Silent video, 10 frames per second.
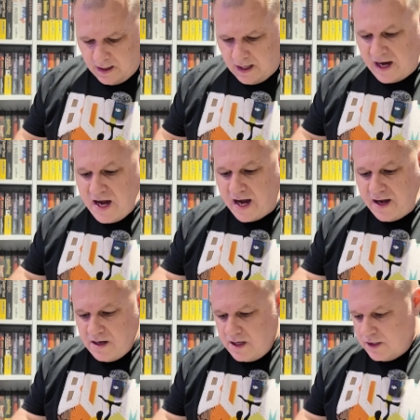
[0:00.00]
And
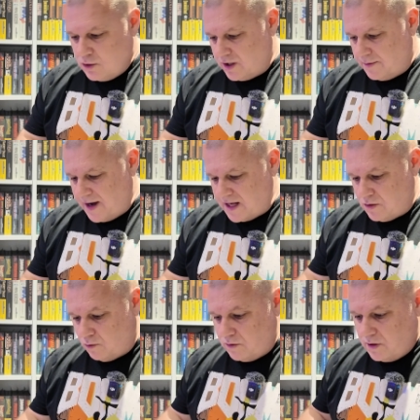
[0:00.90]
then you got the
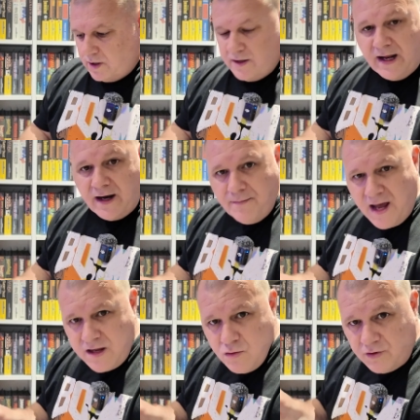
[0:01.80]
manual. Now the
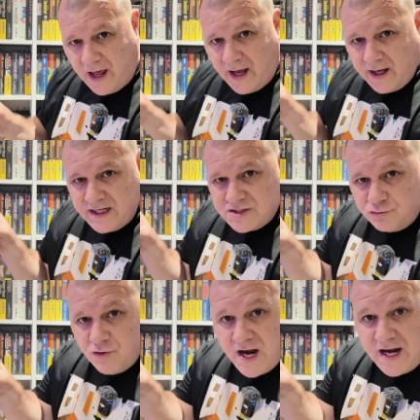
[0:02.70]
manual there is
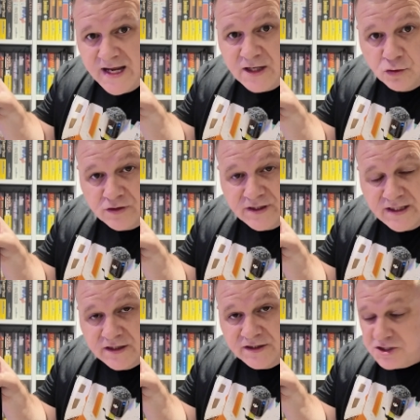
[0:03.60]
really good in
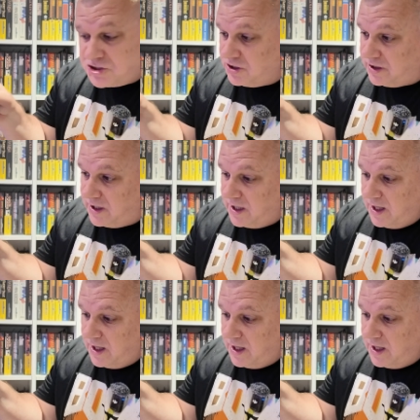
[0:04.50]
condition.